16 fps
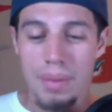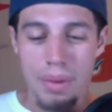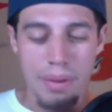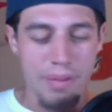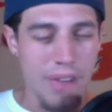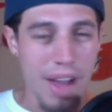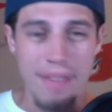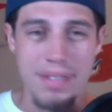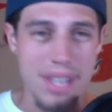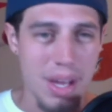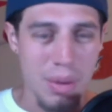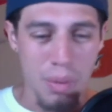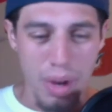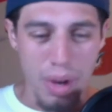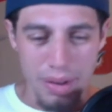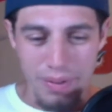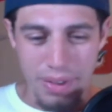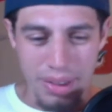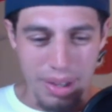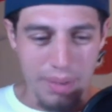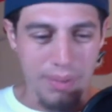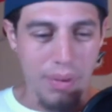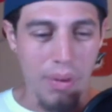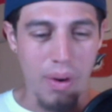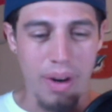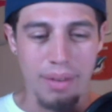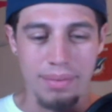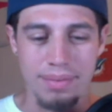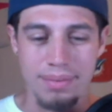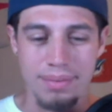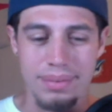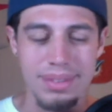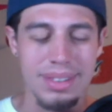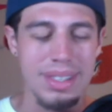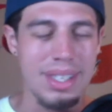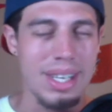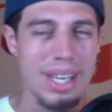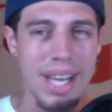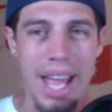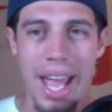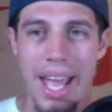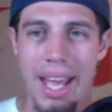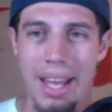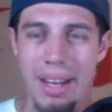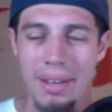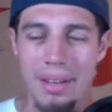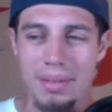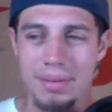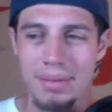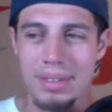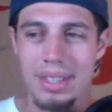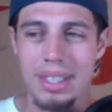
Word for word: 5'10, 154. And